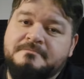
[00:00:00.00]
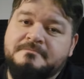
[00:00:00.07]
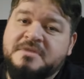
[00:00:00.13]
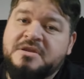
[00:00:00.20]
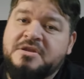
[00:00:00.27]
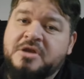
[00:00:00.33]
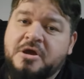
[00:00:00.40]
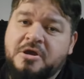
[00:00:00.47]

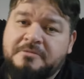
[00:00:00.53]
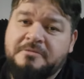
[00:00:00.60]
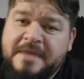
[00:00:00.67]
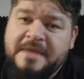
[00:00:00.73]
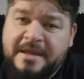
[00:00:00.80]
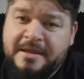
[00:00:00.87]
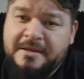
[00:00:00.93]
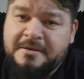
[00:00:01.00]
The
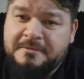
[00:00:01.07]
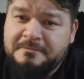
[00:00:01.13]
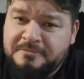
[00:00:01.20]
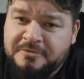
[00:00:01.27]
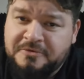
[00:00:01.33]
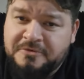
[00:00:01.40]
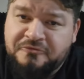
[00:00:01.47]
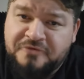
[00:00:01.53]

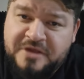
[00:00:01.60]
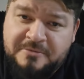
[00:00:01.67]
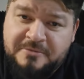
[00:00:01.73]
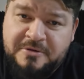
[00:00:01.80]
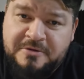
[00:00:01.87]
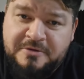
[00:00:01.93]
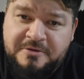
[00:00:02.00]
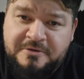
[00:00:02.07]
Dogman, the
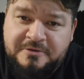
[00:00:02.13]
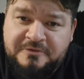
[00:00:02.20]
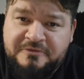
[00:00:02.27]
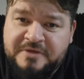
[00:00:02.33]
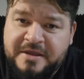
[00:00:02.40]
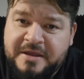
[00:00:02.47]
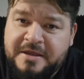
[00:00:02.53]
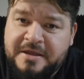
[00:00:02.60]

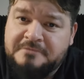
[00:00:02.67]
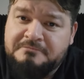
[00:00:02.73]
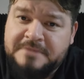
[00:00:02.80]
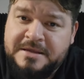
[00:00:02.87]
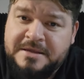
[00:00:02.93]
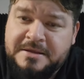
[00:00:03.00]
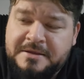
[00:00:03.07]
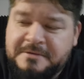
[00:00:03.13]
Dreamers, and
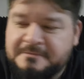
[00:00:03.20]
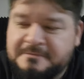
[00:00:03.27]
me.